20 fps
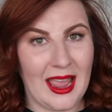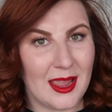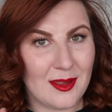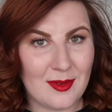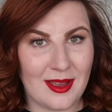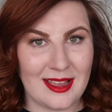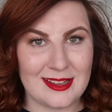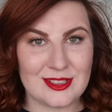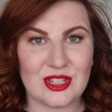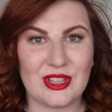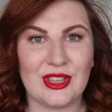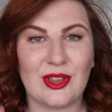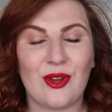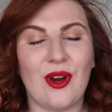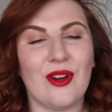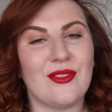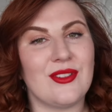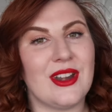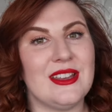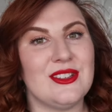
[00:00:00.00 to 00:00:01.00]
I've actually
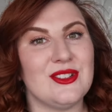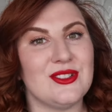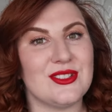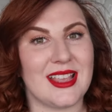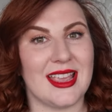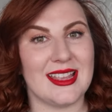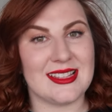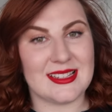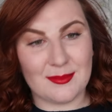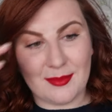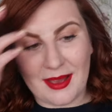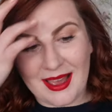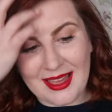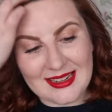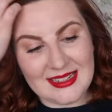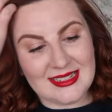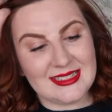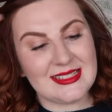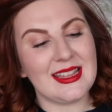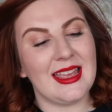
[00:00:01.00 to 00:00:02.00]
got a friend who's getting
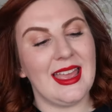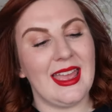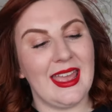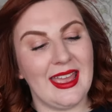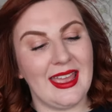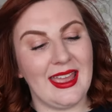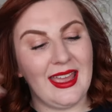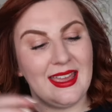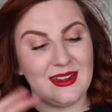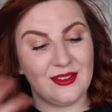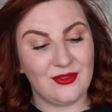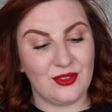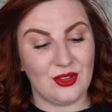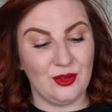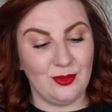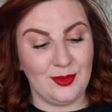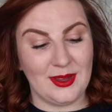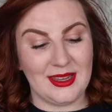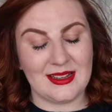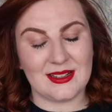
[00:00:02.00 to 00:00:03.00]
married uh, in a
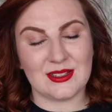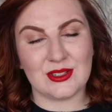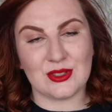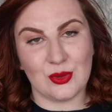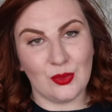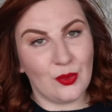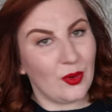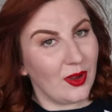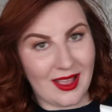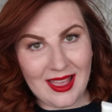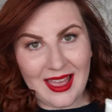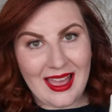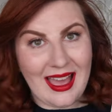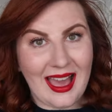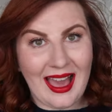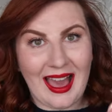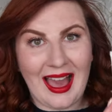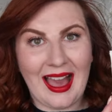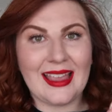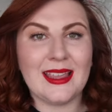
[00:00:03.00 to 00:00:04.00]
few weeks so
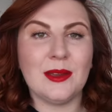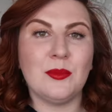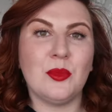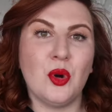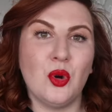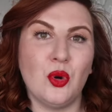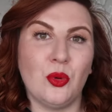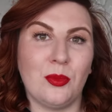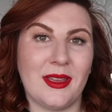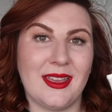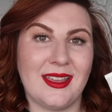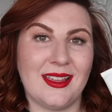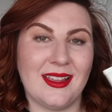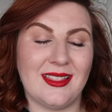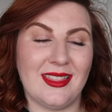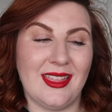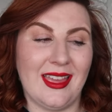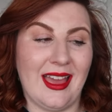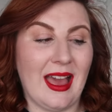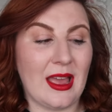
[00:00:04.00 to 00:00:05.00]
I am
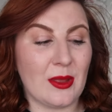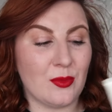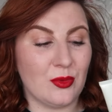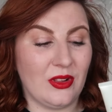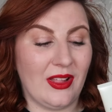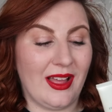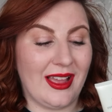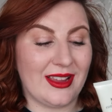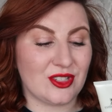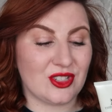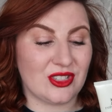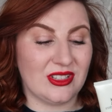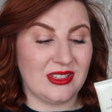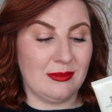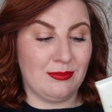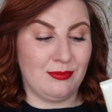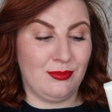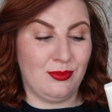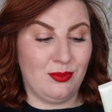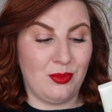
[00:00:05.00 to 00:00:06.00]
hoping that I will
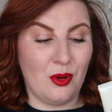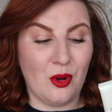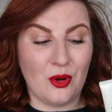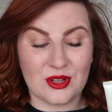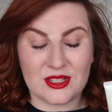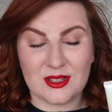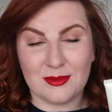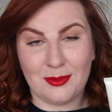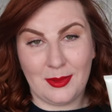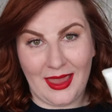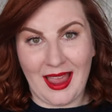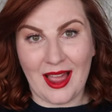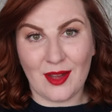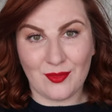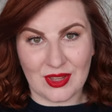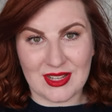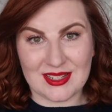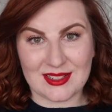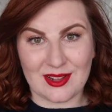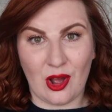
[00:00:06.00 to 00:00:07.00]
actually possibly
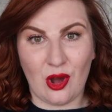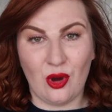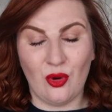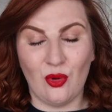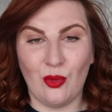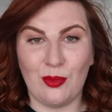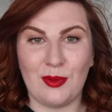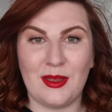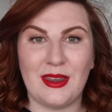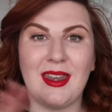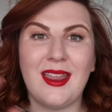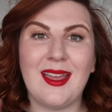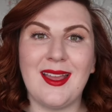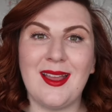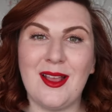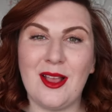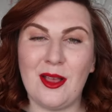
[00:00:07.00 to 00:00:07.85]
have this cut open